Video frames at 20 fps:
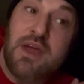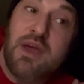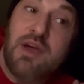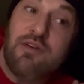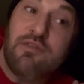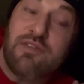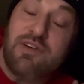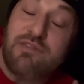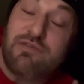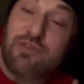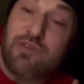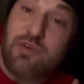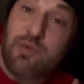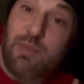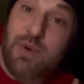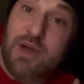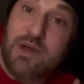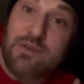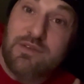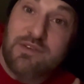
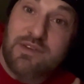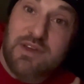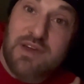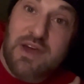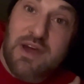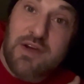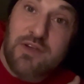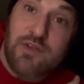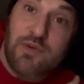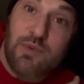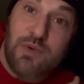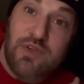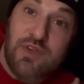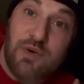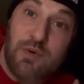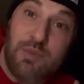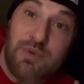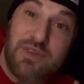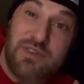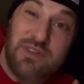£500 in cash, which
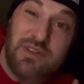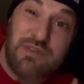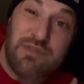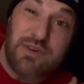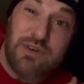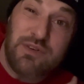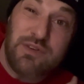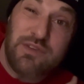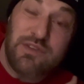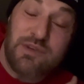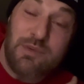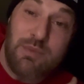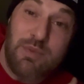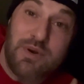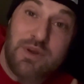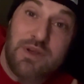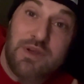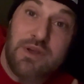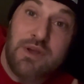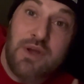I'll be delivering to
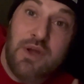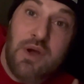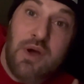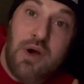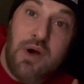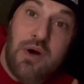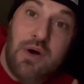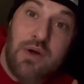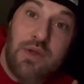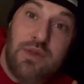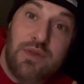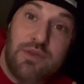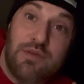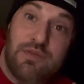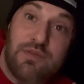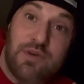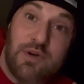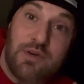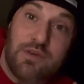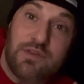somebody on the
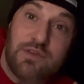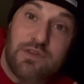1st